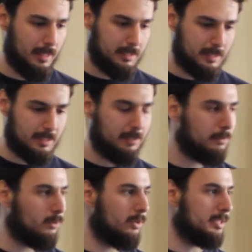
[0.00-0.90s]
it's
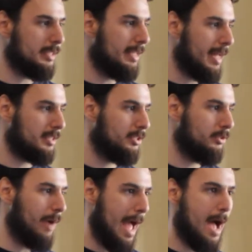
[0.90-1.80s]
difficult to get
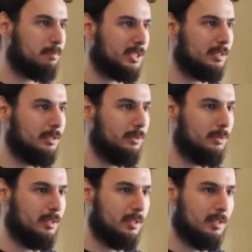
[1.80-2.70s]
to absolute